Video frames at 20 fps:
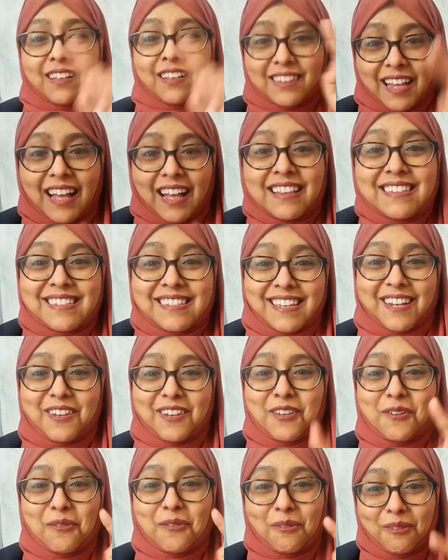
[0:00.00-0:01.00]
Tanzir,
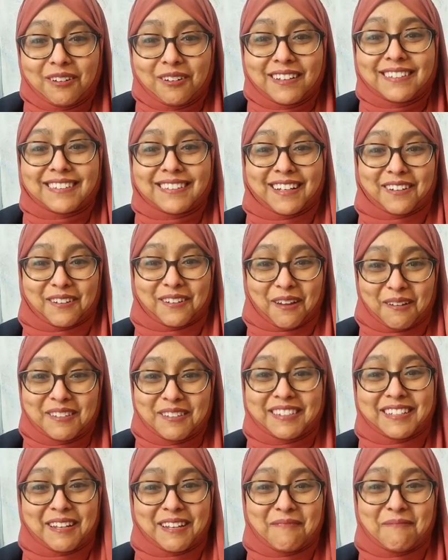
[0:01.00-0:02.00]
you always are
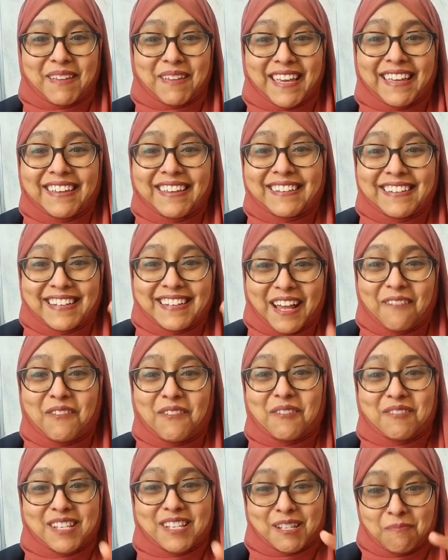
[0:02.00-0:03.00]
ghosting me. You
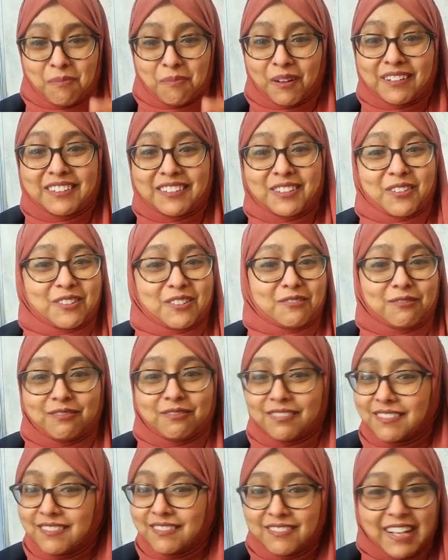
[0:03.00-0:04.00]
never respond or
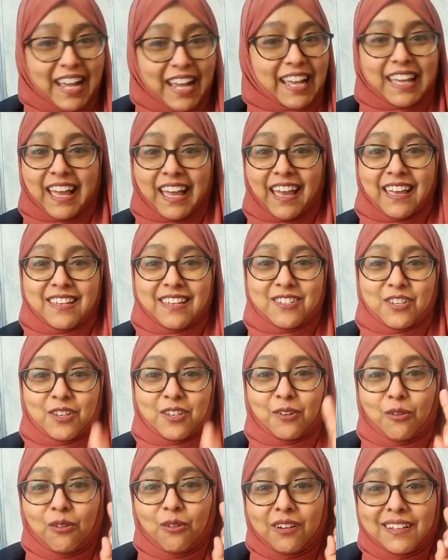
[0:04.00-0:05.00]
engage.
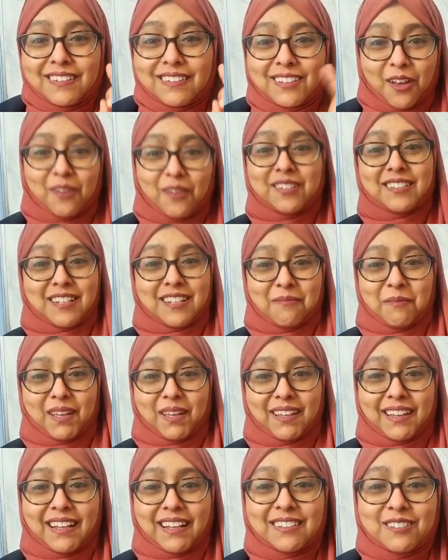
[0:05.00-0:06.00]
You always ghosting
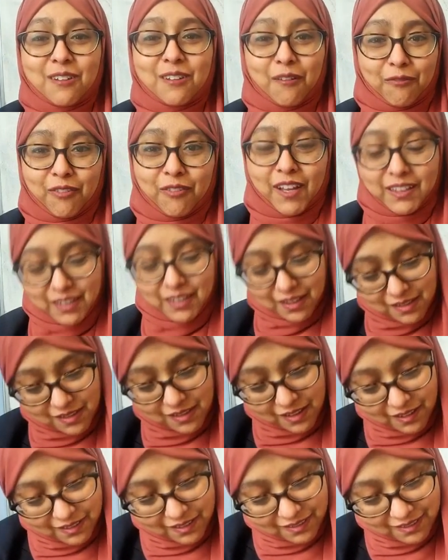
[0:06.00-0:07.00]
me. That's not fair,
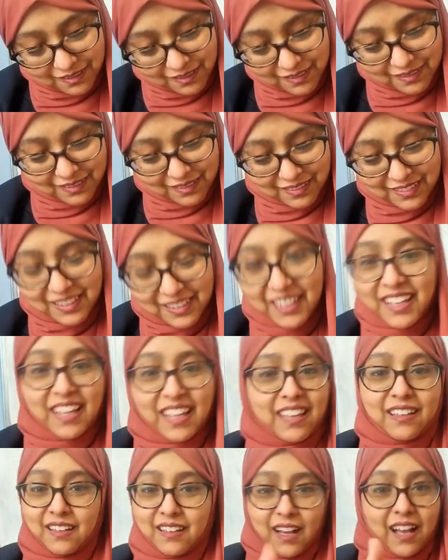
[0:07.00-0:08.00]
Tanzir.
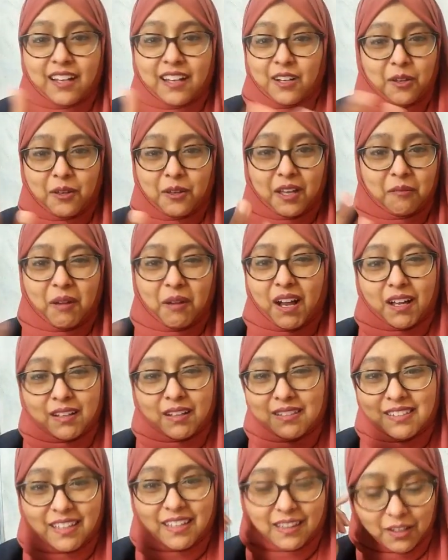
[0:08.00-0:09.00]
I know him. I
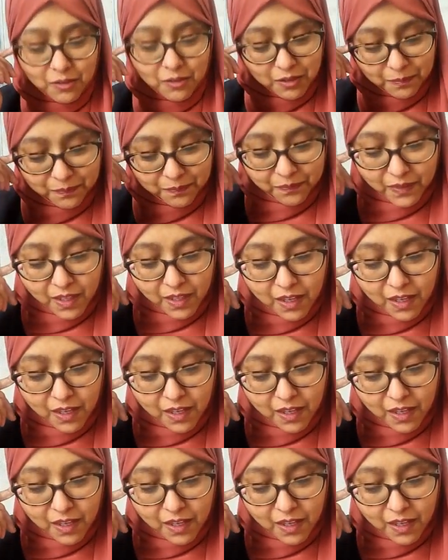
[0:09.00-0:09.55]
can say that to him.